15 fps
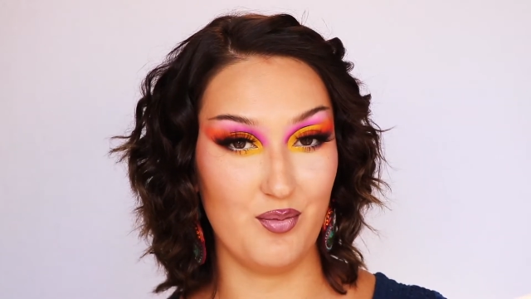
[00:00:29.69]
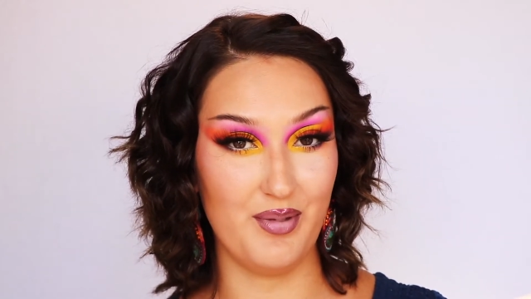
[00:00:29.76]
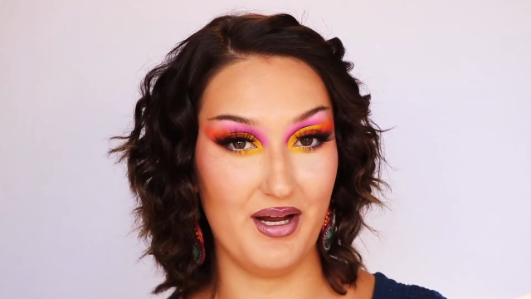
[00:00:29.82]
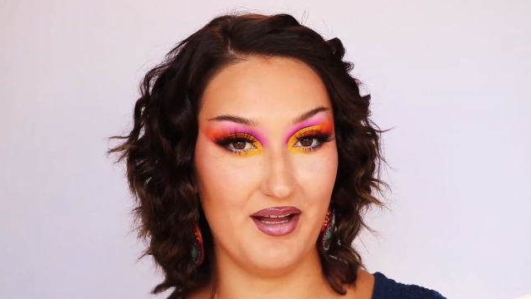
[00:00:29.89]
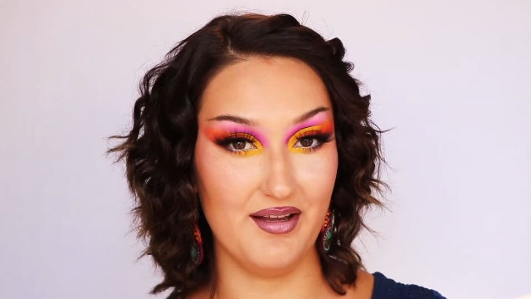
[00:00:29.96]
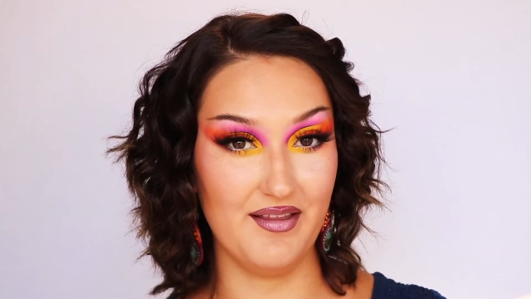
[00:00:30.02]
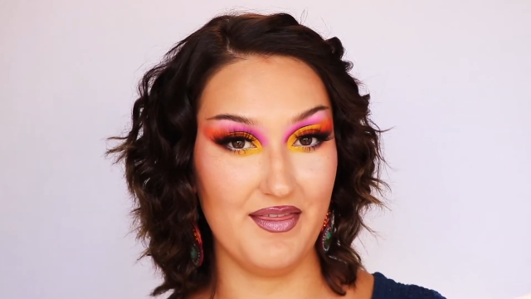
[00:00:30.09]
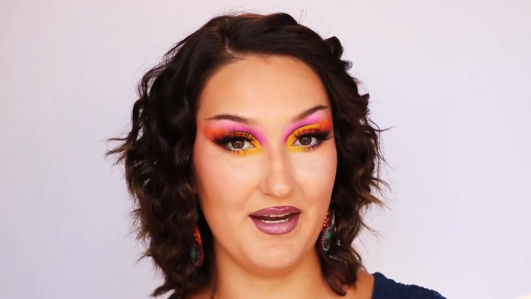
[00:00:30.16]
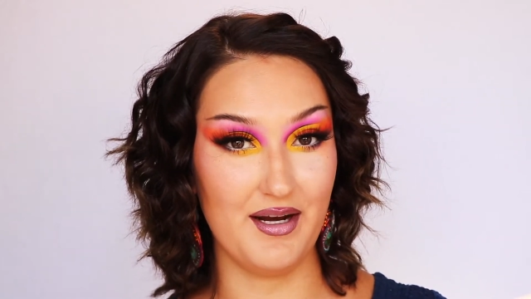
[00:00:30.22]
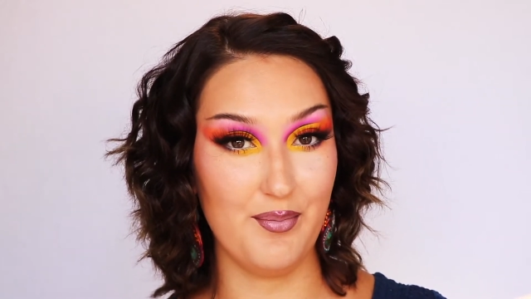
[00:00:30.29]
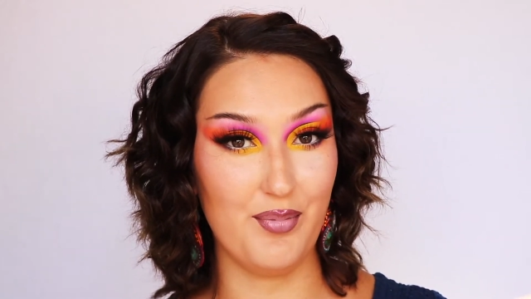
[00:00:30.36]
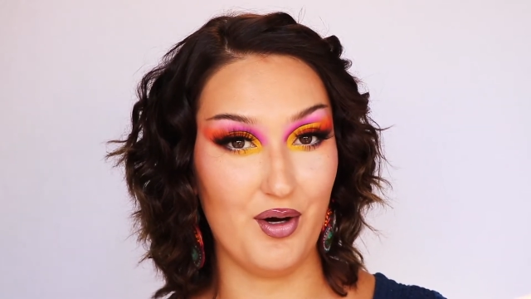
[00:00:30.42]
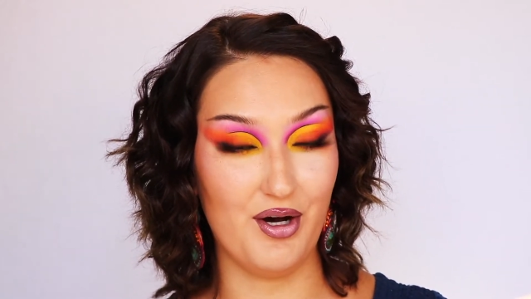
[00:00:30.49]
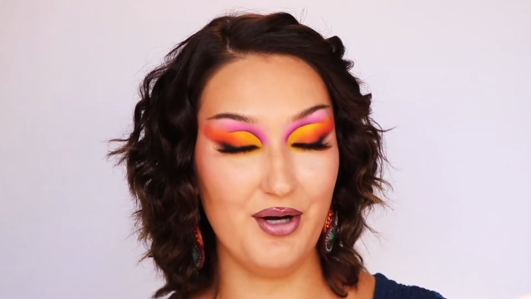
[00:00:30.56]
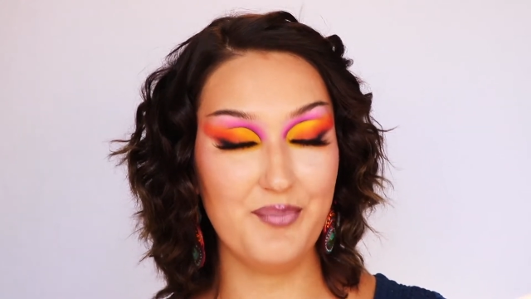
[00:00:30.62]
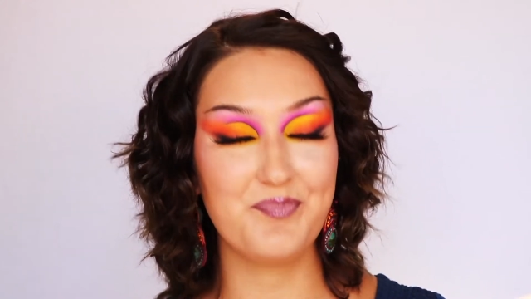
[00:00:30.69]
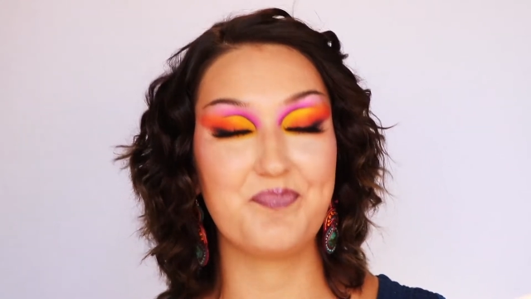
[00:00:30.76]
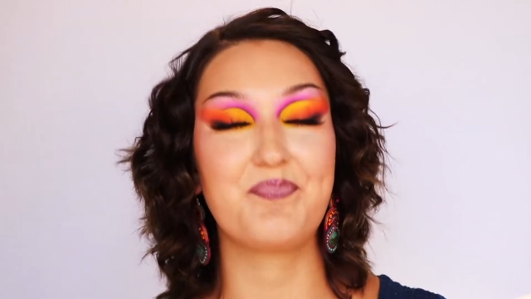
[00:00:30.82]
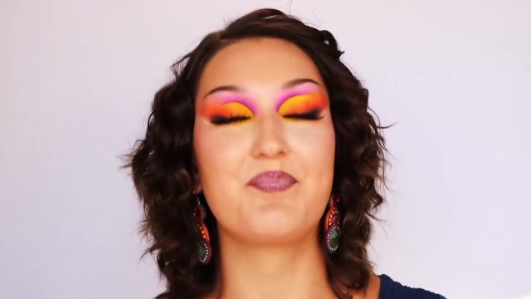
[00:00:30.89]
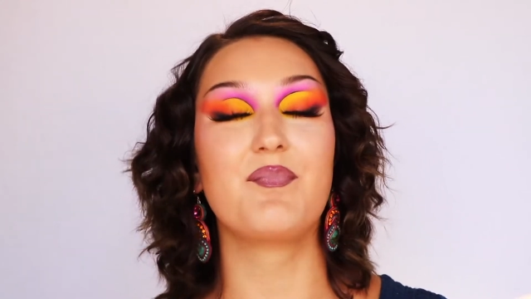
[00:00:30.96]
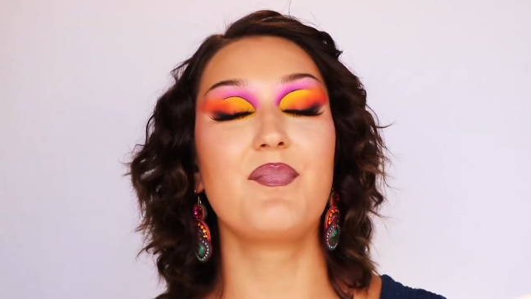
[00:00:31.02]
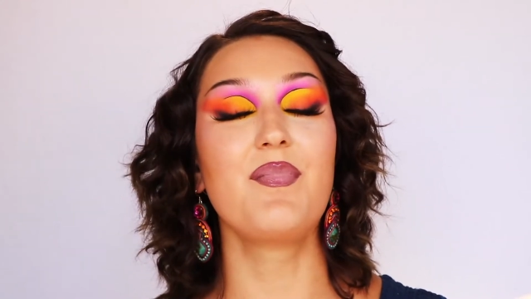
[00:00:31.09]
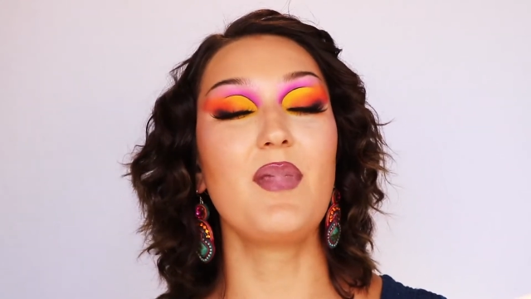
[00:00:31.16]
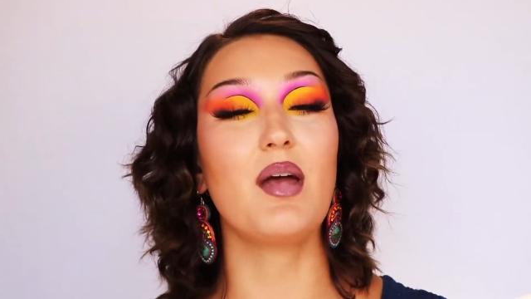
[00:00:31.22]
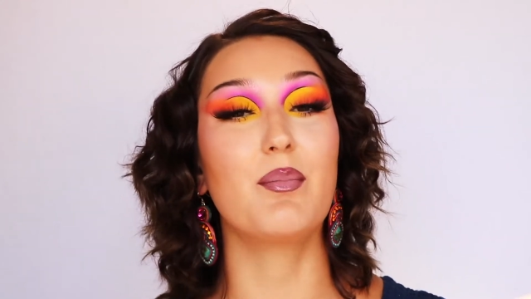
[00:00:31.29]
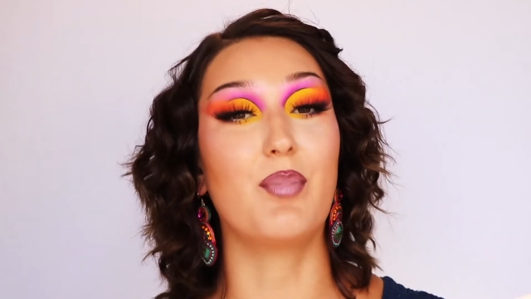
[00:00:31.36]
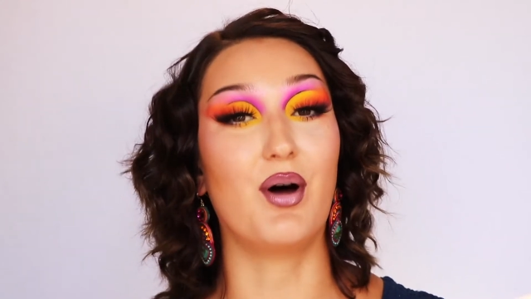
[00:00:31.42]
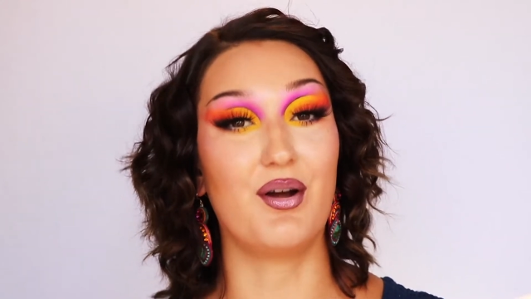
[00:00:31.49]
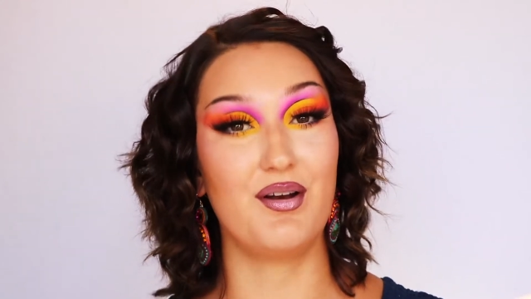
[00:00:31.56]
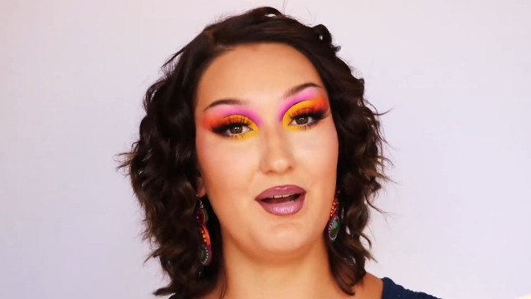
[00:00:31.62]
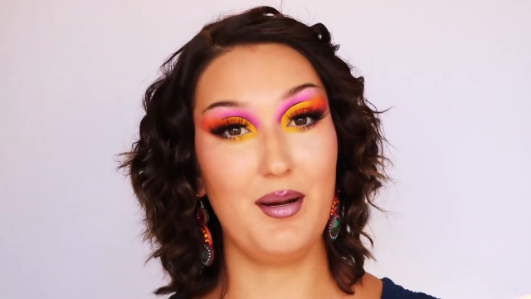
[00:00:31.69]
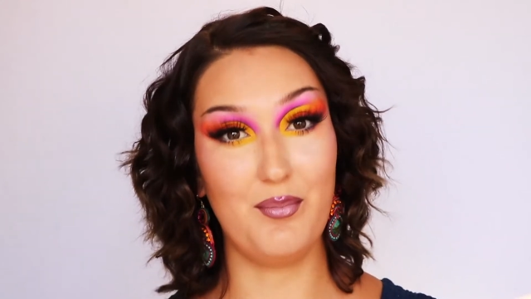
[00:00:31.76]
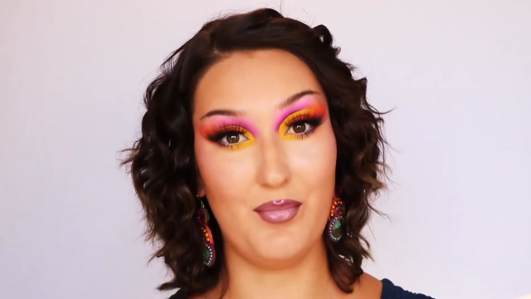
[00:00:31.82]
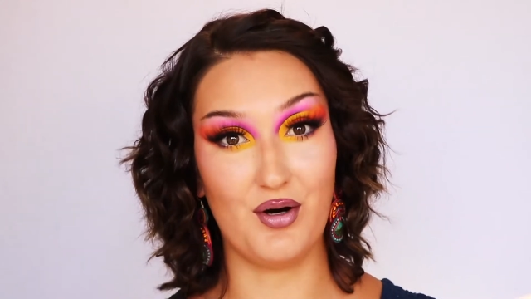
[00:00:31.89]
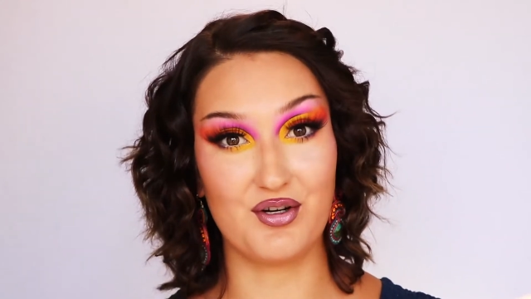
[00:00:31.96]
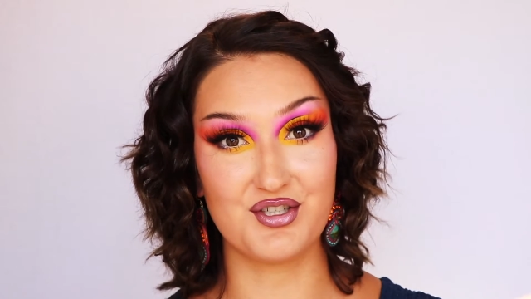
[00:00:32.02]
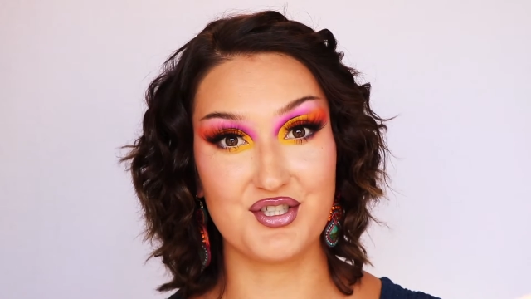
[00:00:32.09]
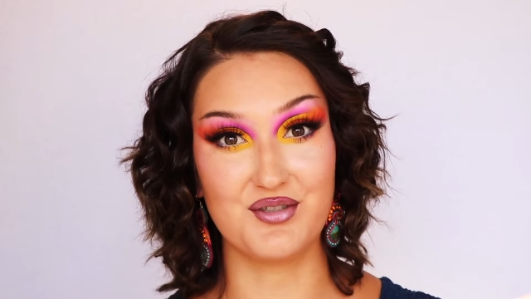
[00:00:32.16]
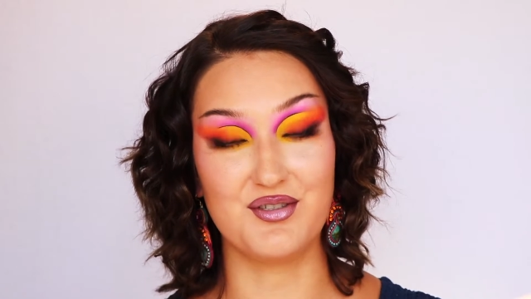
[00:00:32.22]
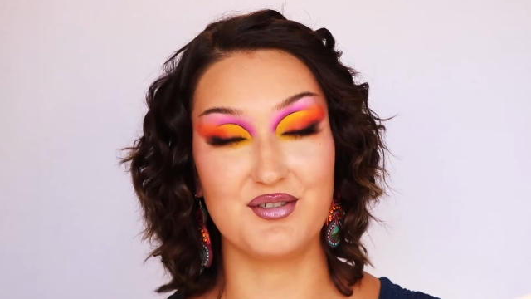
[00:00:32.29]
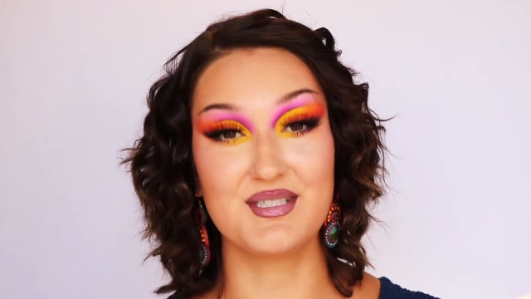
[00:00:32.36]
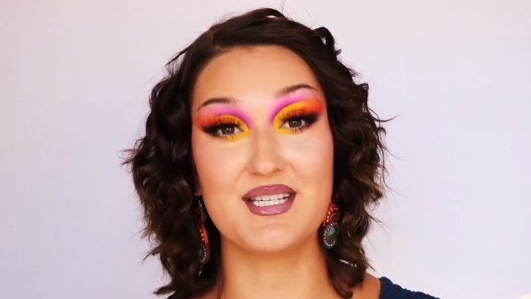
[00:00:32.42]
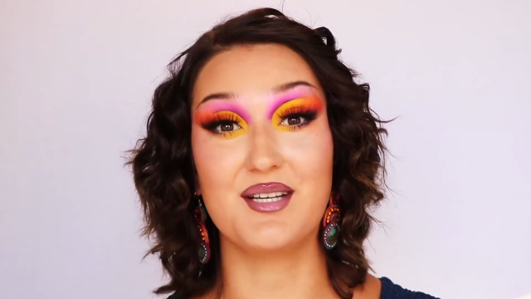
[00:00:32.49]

palette that I bought. I bought it at Marshall's.